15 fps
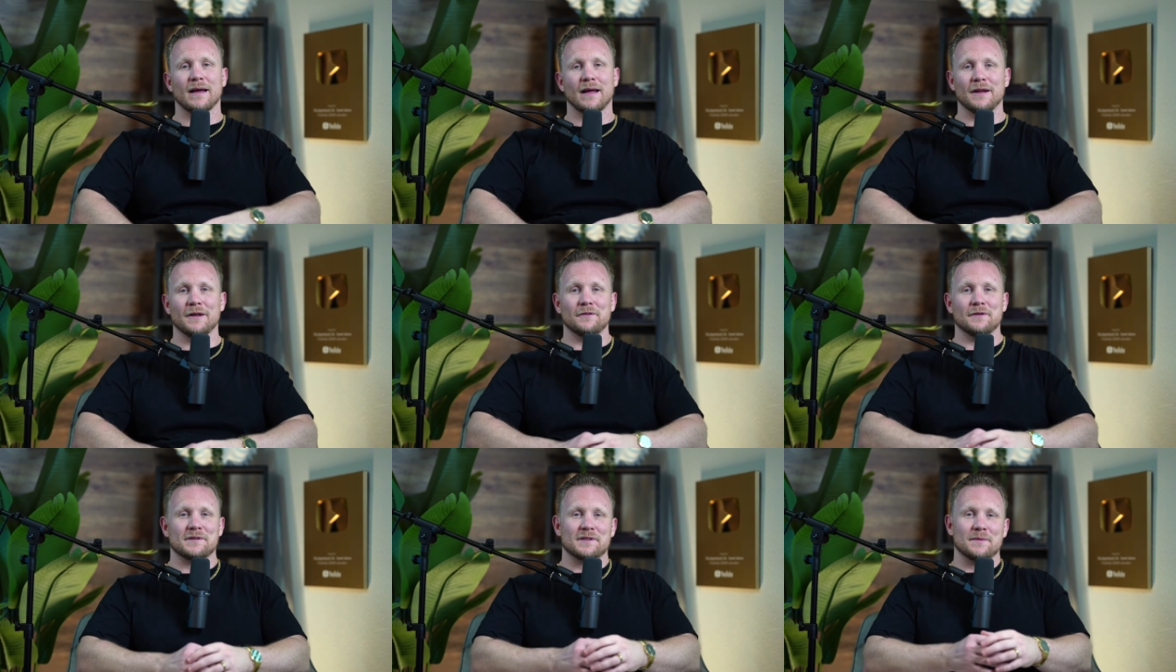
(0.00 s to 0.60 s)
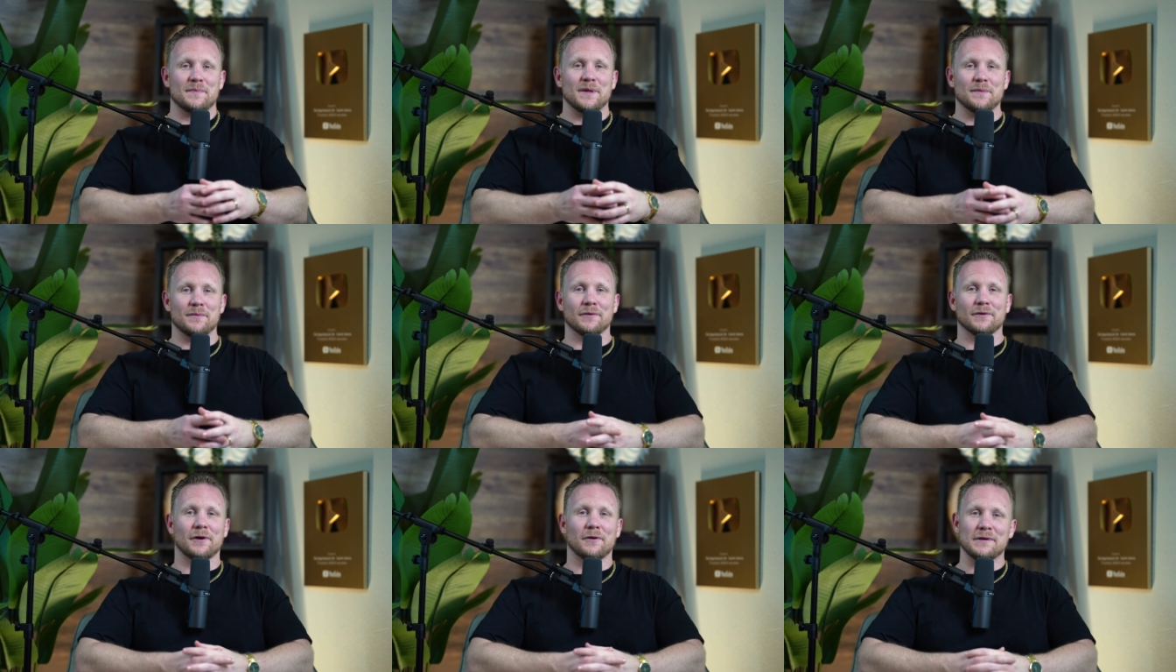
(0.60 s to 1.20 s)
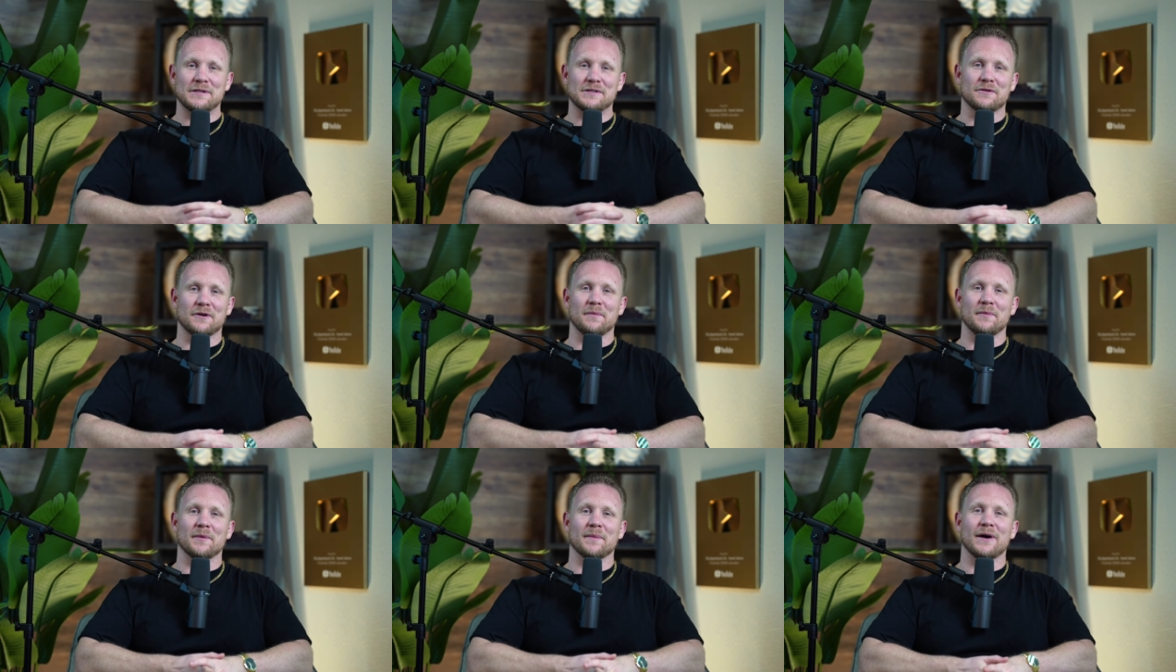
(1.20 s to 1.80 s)
I know that some people are always
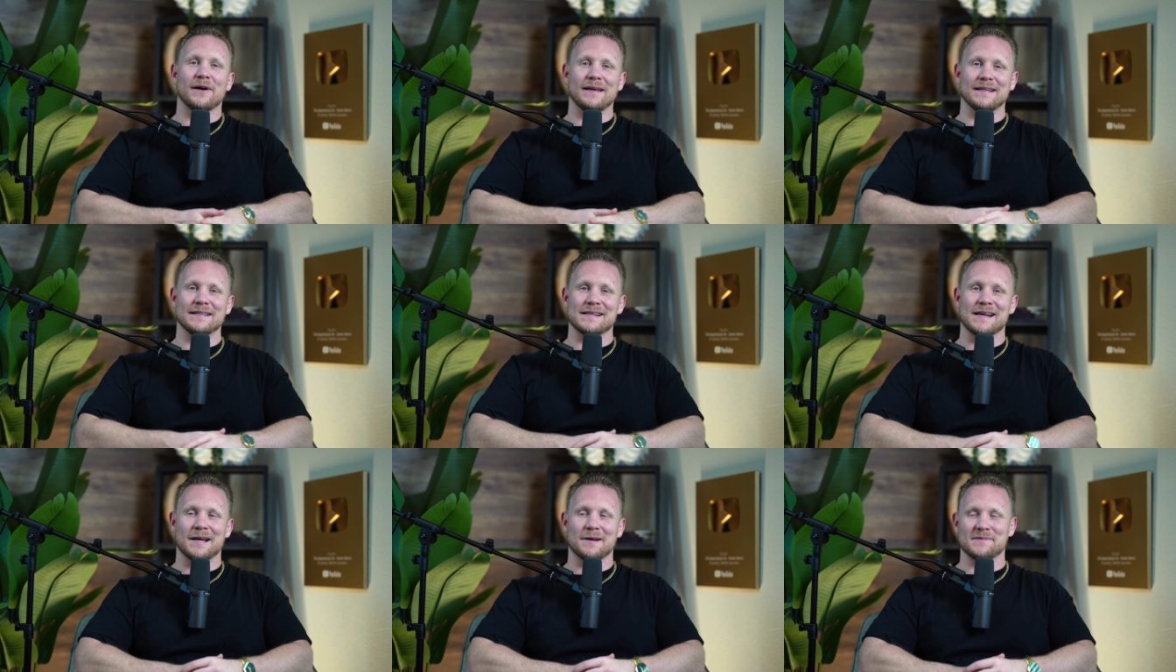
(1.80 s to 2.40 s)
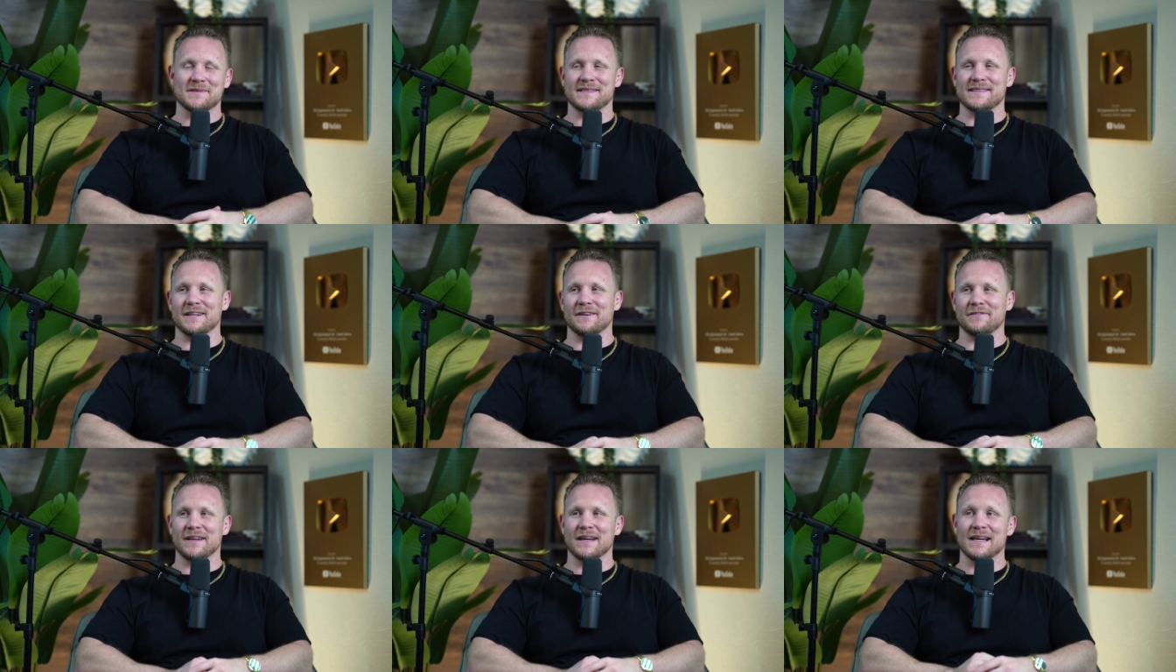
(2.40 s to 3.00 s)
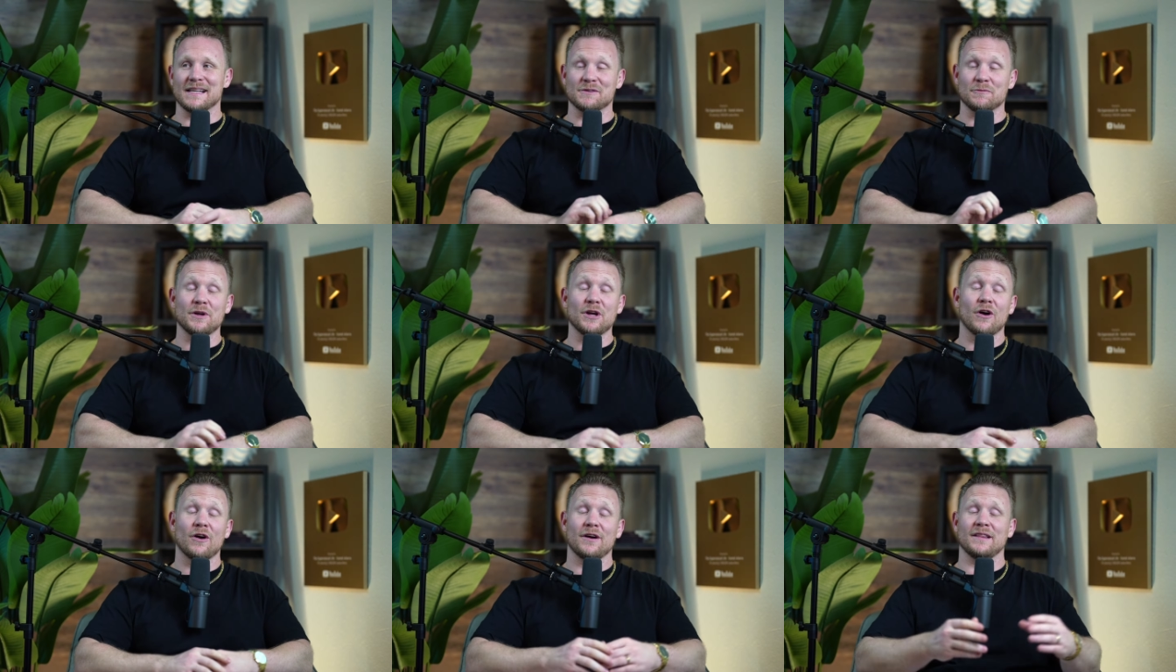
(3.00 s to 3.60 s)
screaming about end times and stuff, guys. And
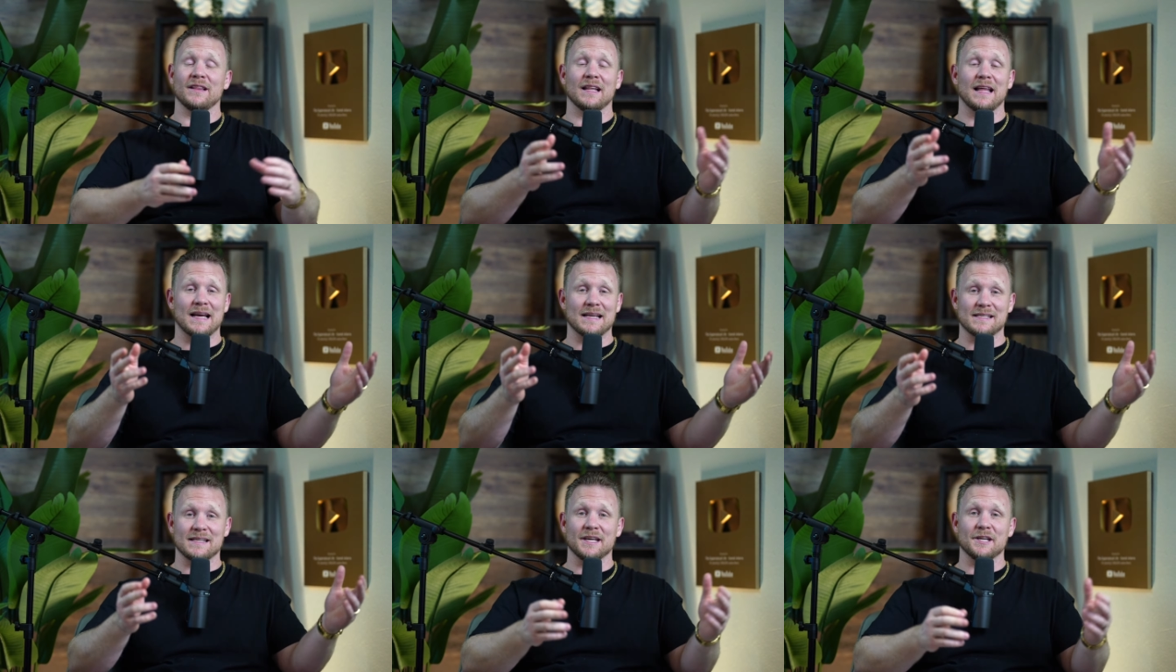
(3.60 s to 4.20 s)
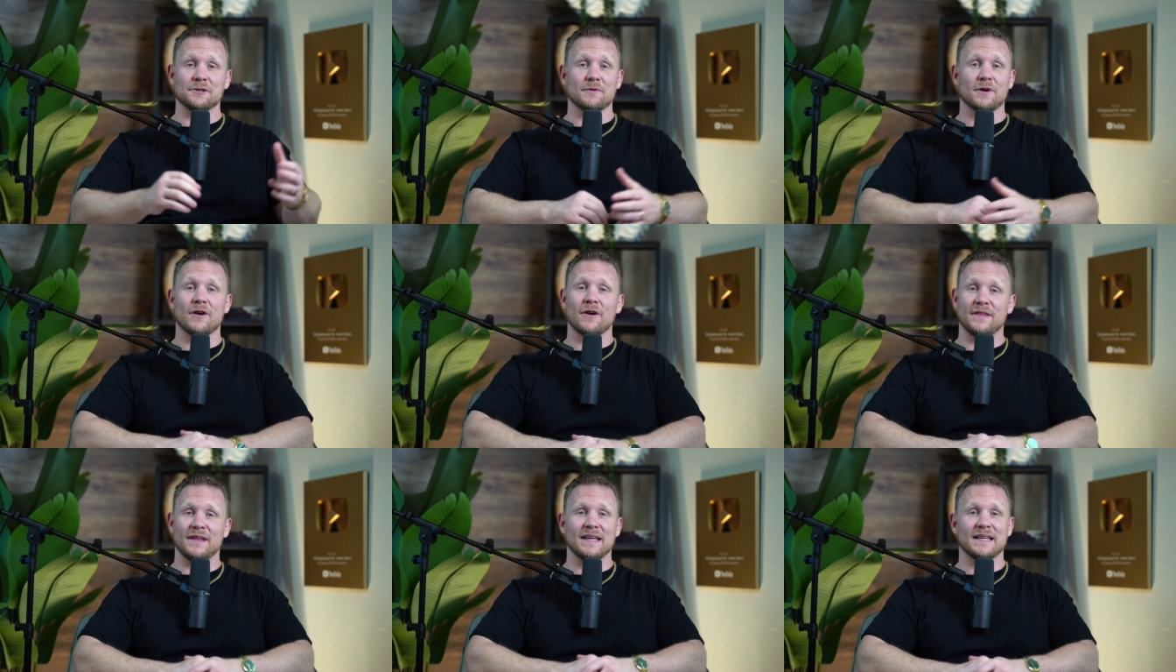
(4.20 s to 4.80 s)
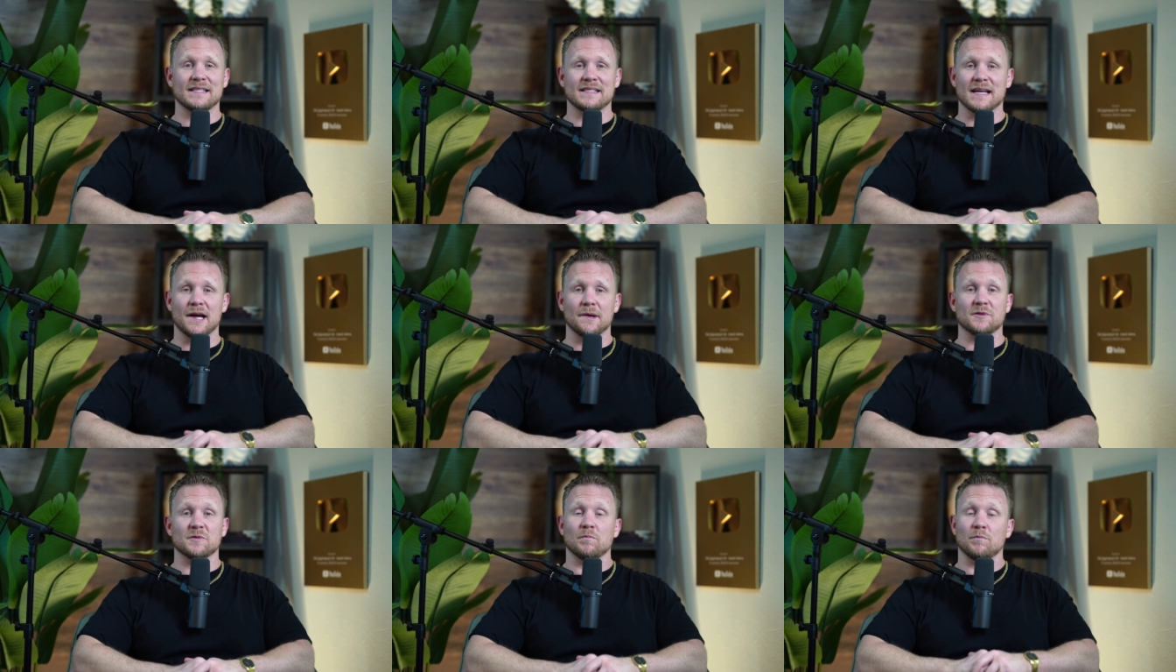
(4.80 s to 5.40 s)
we are in the last days, we are in the end
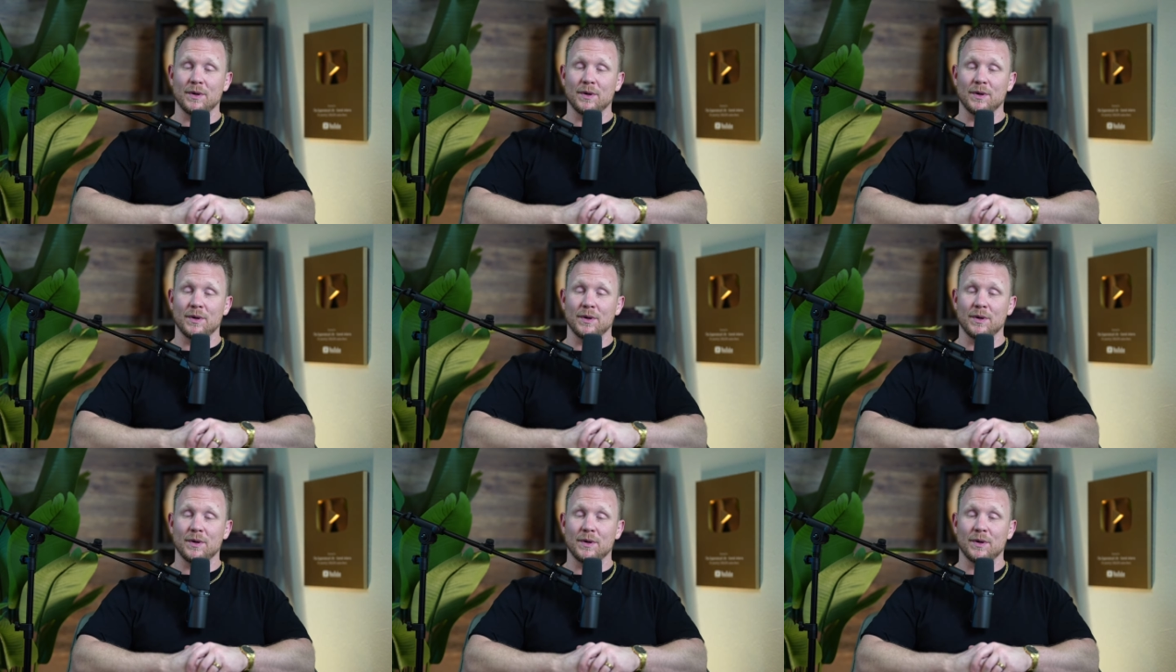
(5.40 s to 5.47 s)
times.